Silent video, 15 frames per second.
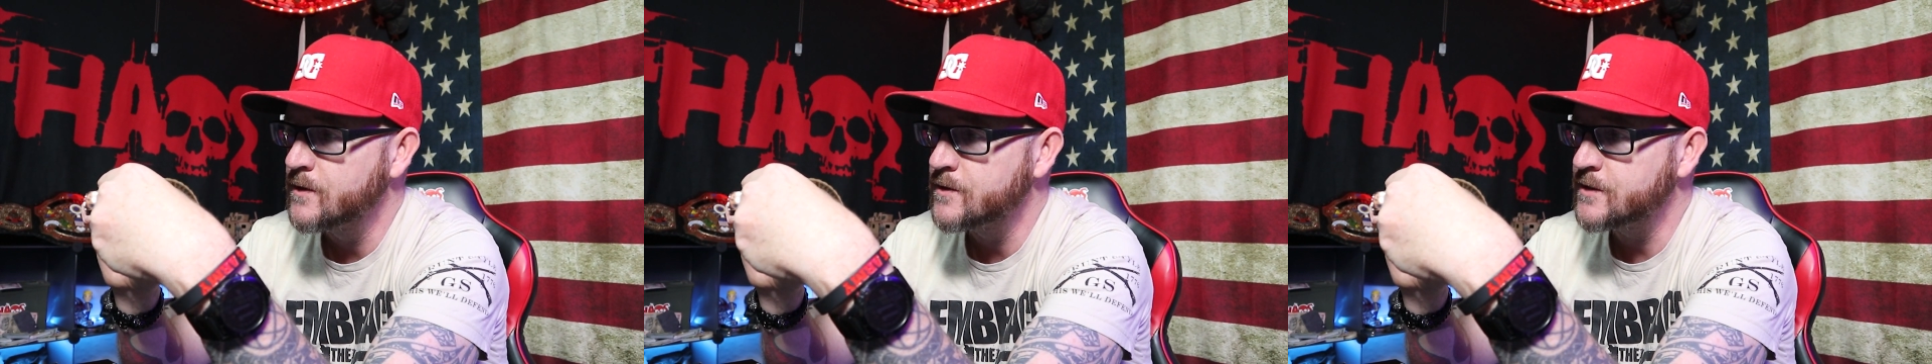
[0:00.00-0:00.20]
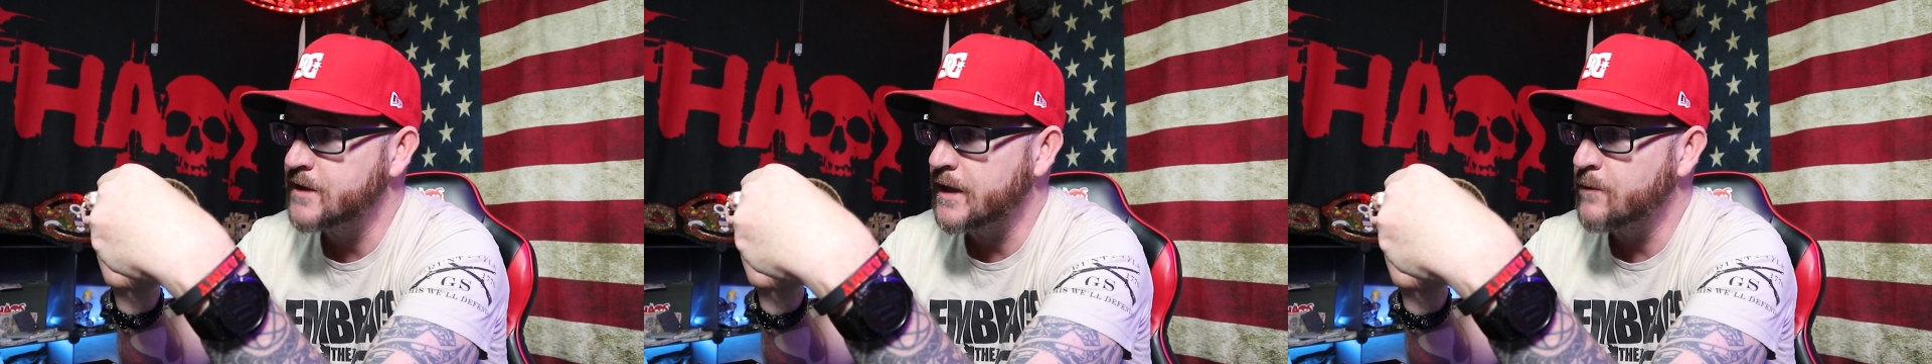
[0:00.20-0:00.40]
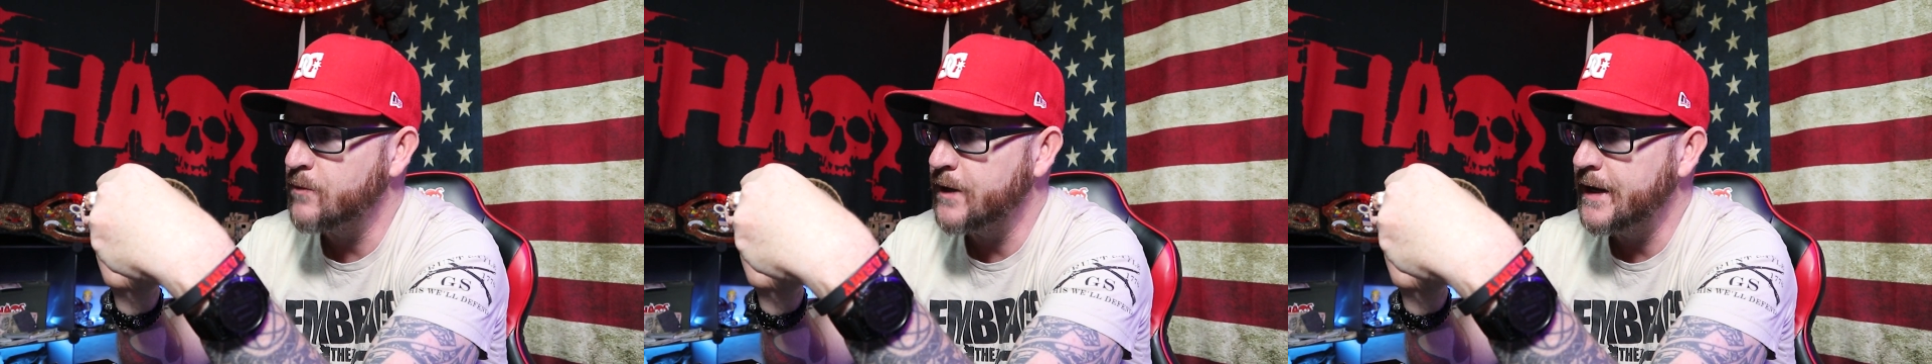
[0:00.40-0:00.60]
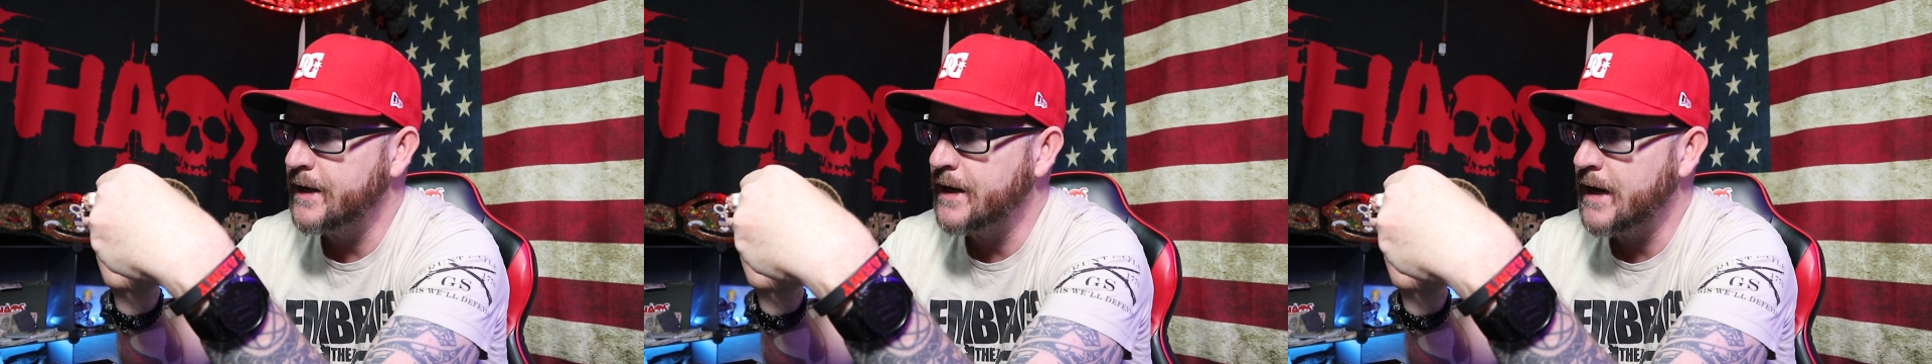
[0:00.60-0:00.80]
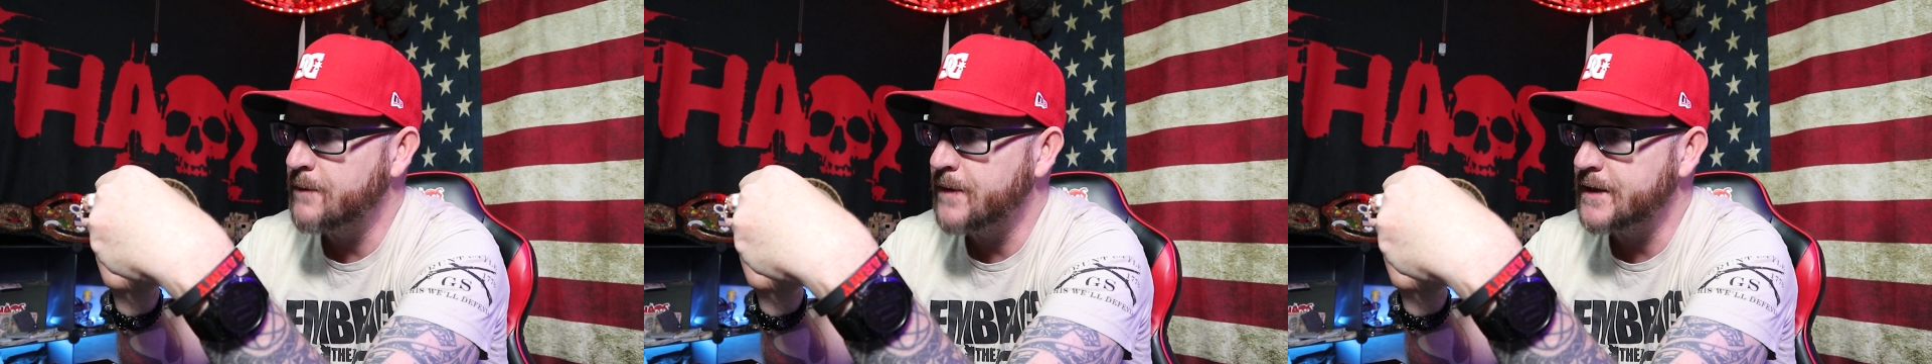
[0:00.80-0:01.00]
2nd
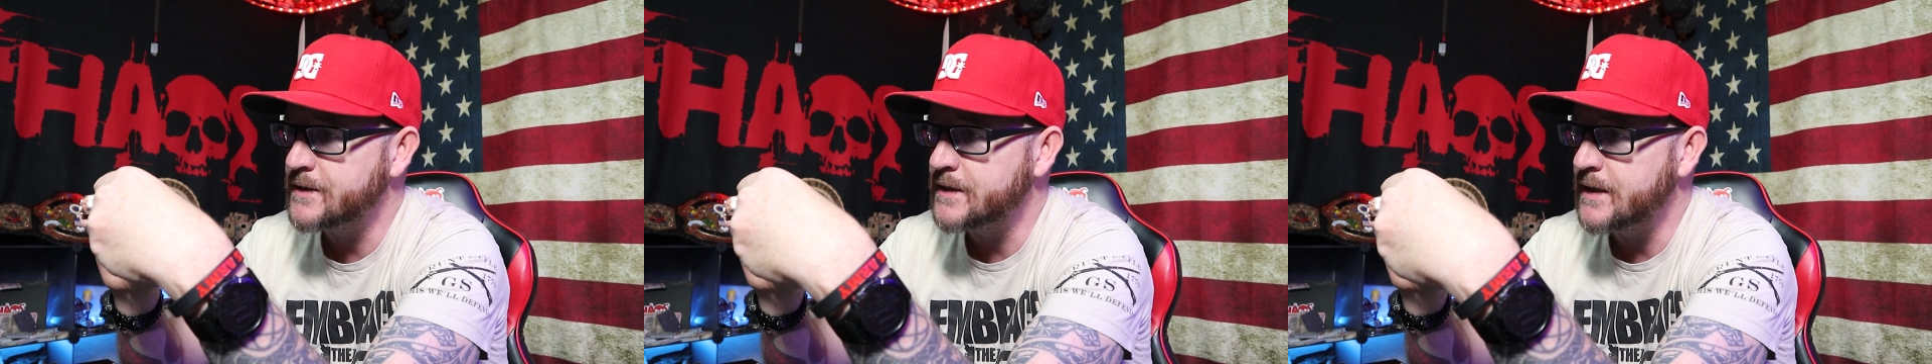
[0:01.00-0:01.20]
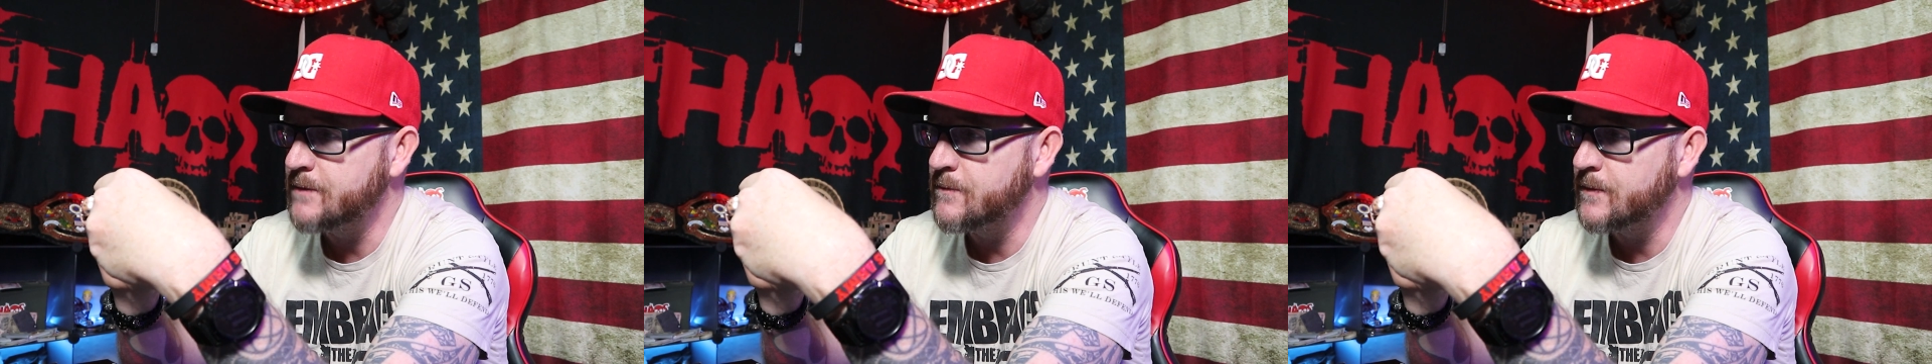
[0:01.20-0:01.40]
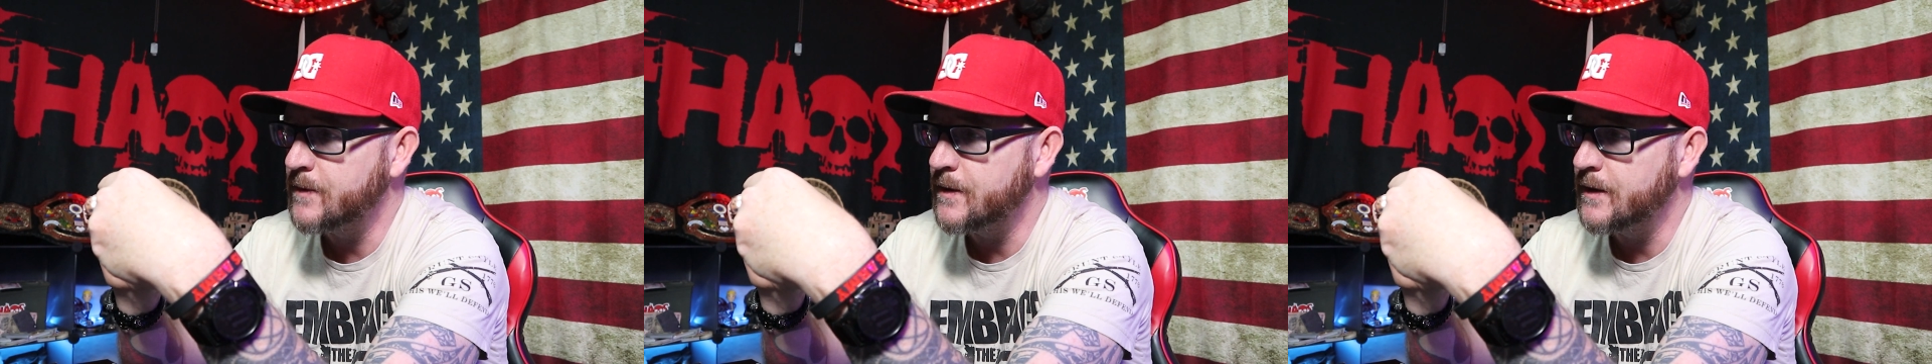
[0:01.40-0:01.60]
Brigade Combat Team